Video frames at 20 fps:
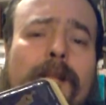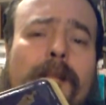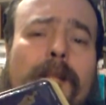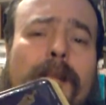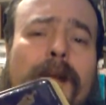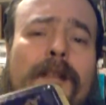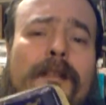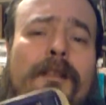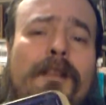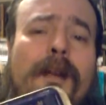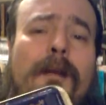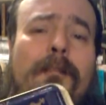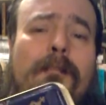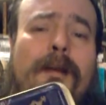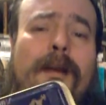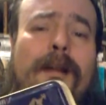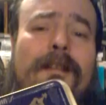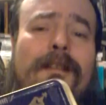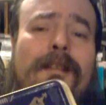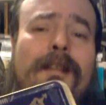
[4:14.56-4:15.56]
But don't
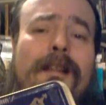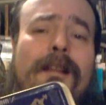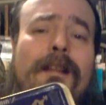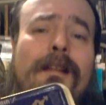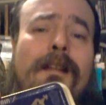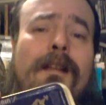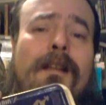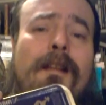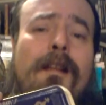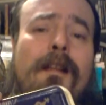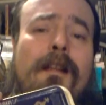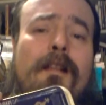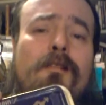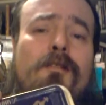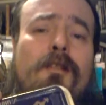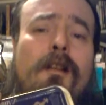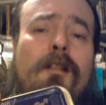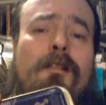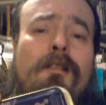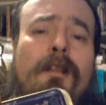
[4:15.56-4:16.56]
buy a tin,
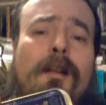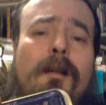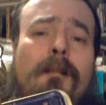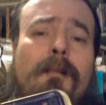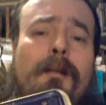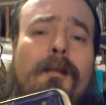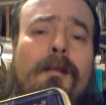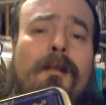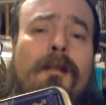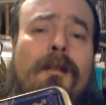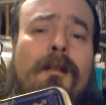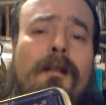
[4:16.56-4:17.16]
try a sample.